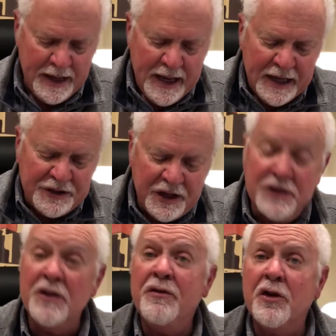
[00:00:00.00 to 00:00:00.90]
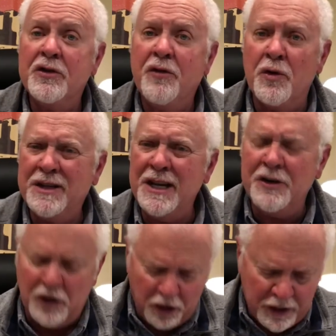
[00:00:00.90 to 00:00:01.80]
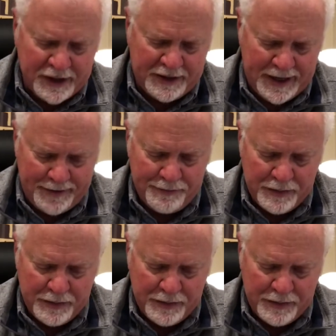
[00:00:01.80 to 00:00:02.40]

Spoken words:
It says in verse 14, look at that.